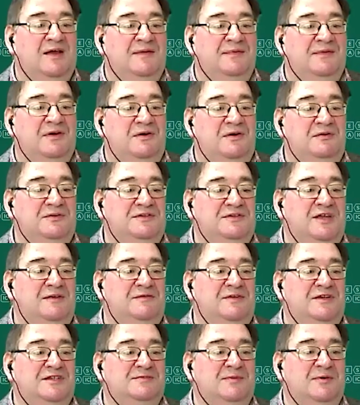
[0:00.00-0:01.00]
the whole
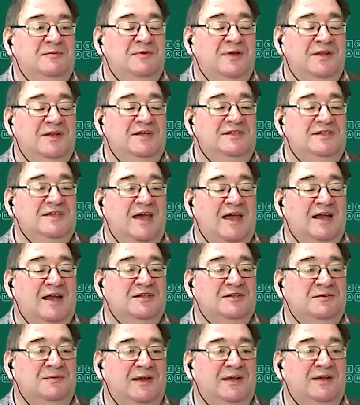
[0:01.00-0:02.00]
team needs to be ready to
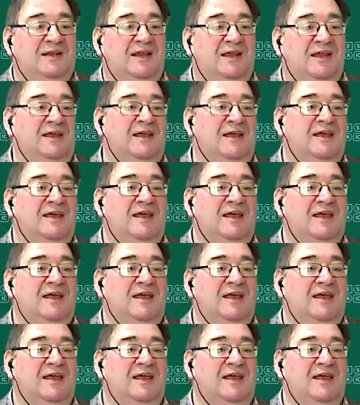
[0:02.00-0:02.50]
act quickly